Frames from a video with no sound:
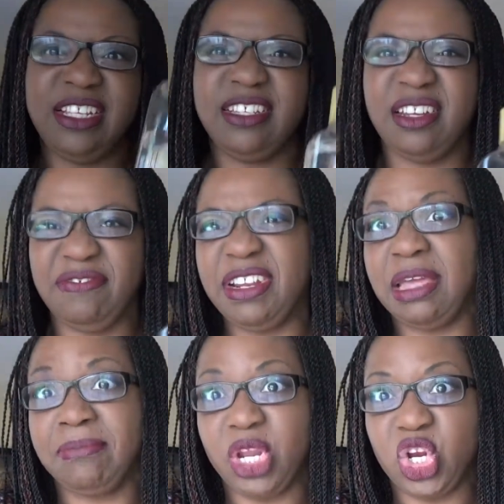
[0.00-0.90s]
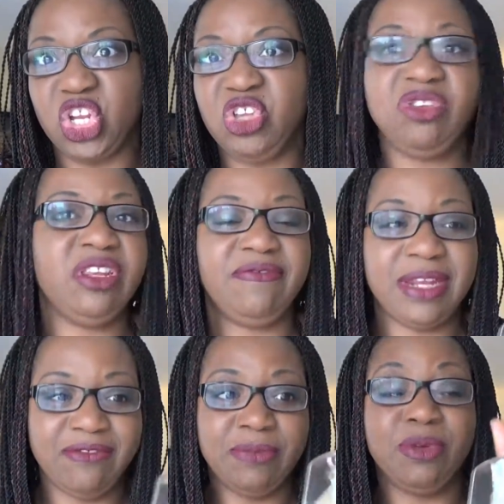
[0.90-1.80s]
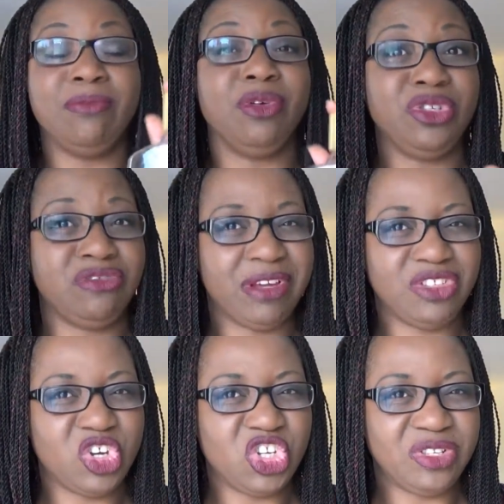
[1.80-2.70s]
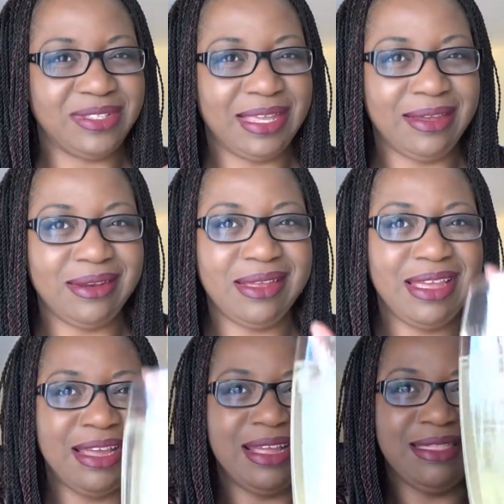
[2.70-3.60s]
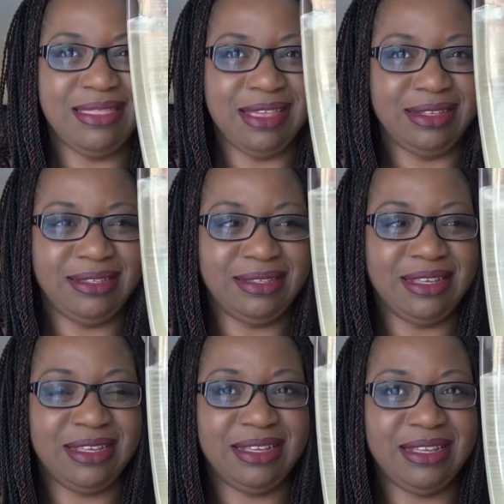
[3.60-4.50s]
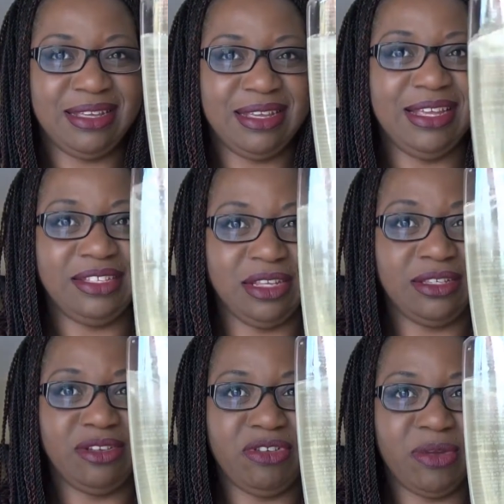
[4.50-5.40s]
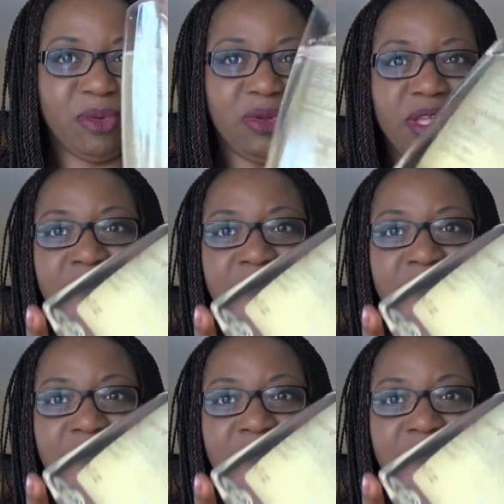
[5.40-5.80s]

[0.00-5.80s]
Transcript: is going to feel like butter. You didn't even have to put moisturizer on your skin. This is incredible.